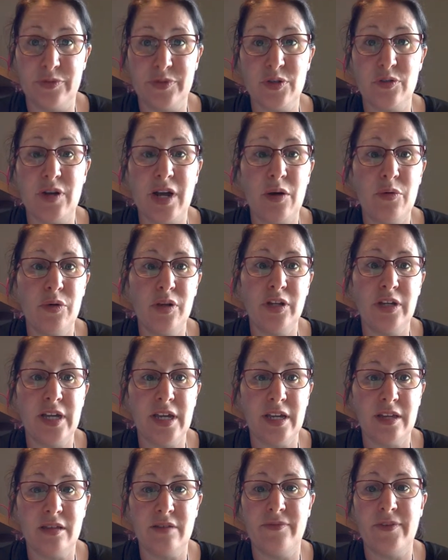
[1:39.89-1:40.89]
So now we're
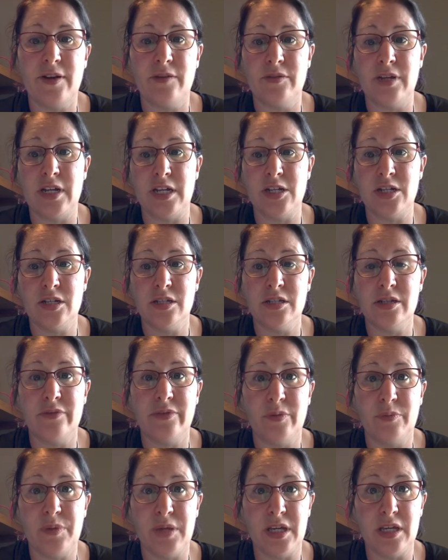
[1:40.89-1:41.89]
looking at the foundations of
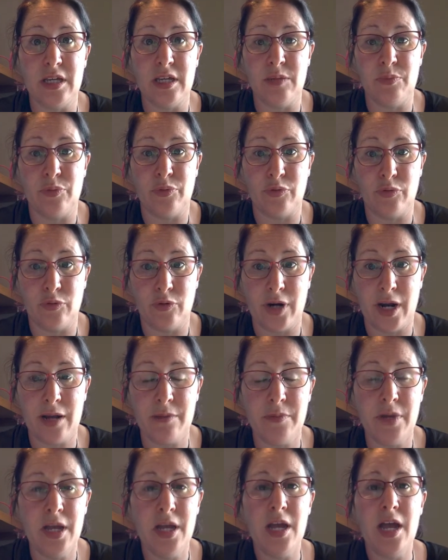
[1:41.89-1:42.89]
a PE
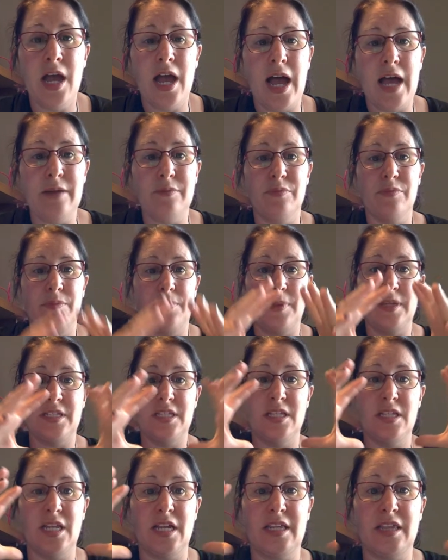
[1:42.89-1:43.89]
program. And this
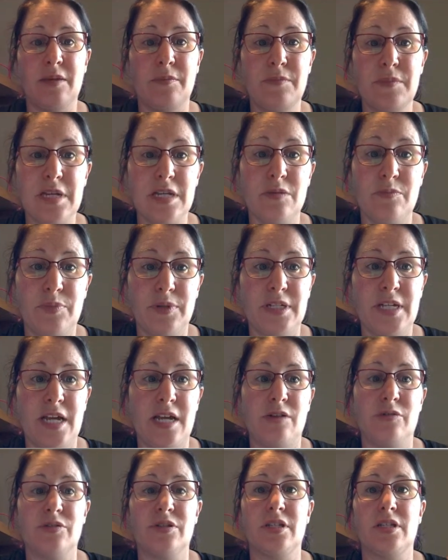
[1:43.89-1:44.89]
is like the meat and
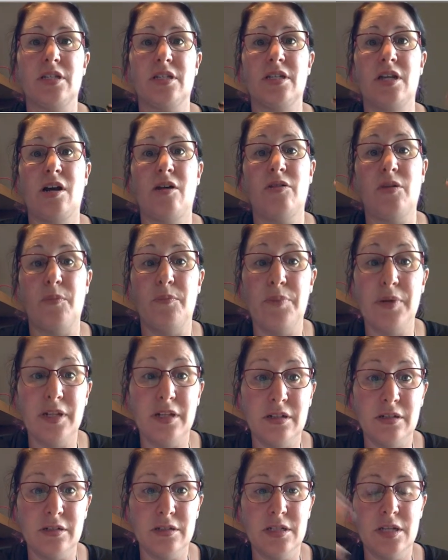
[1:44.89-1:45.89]
potatoes. This is how to
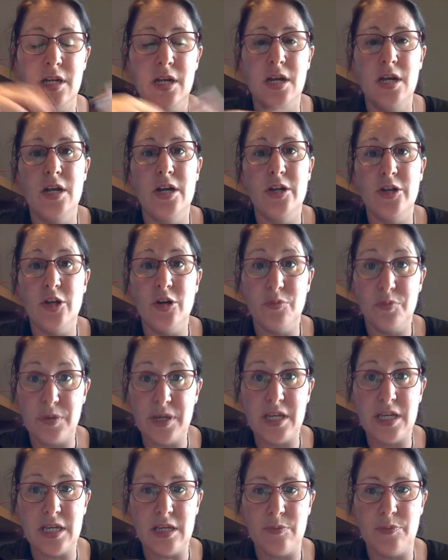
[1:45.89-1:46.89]
build your
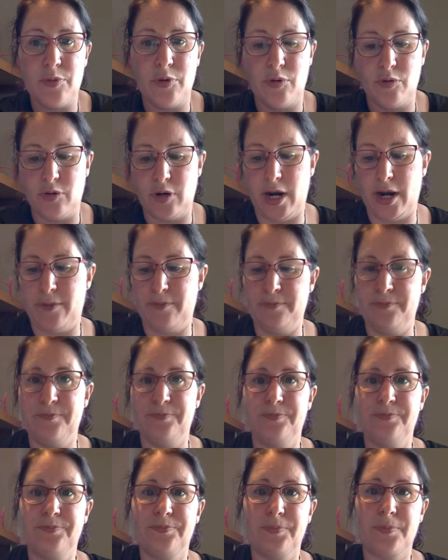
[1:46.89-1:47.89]
PE program.
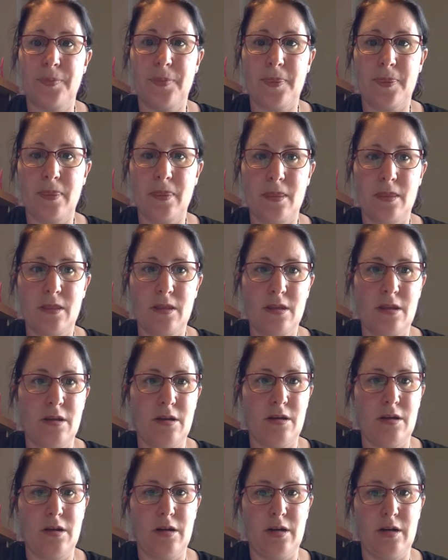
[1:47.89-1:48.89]

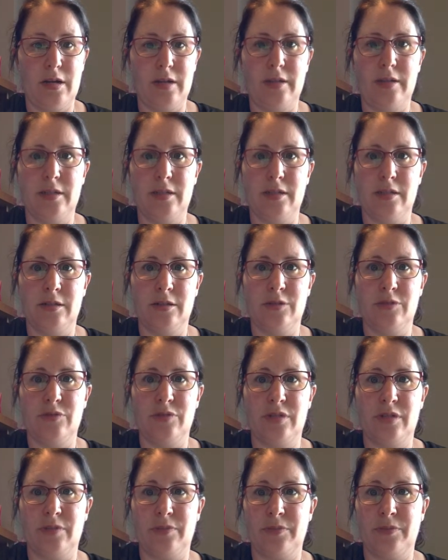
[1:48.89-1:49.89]
Oh, I did do
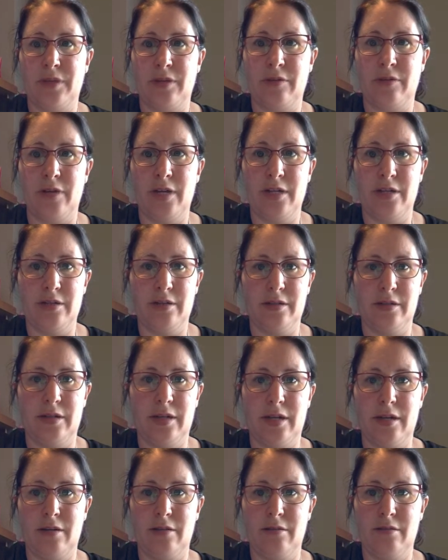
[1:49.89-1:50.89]
something right
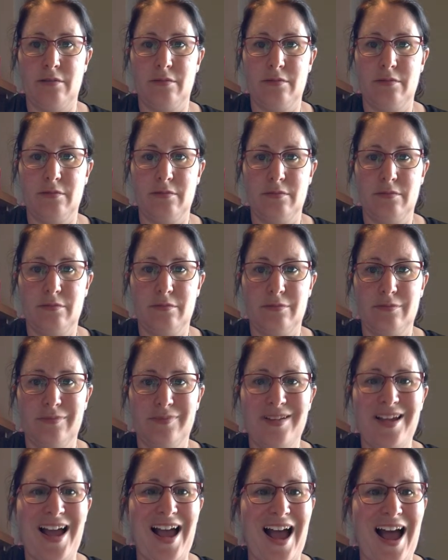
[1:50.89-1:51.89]
again.
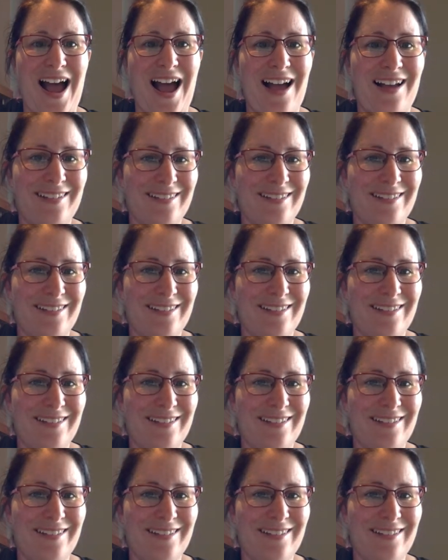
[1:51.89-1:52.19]
Haha.